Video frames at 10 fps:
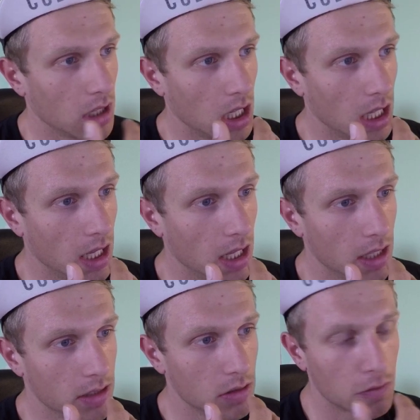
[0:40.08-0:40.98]

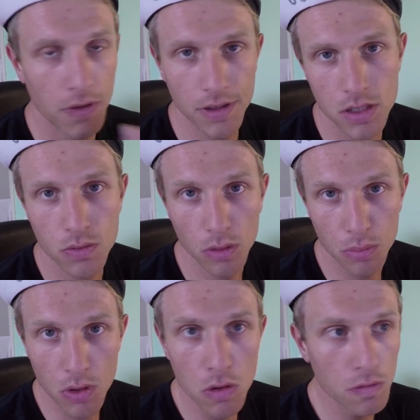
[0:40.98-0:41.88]
and your fitness will
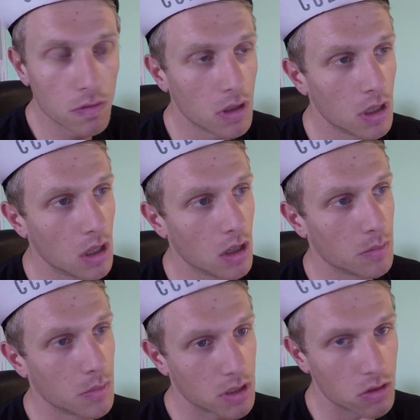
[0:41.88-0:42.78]
improve,
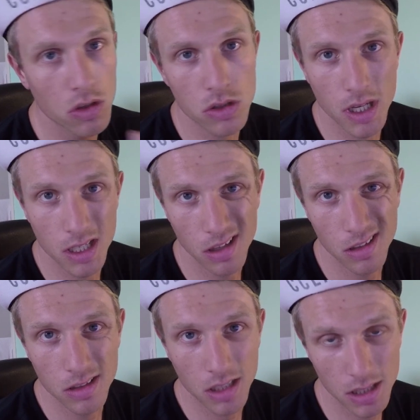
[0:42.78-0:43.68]
but you also
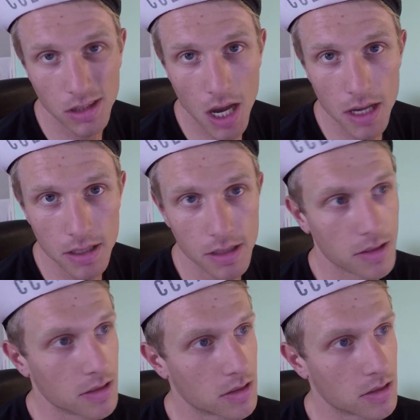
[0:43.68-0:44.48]
get tired.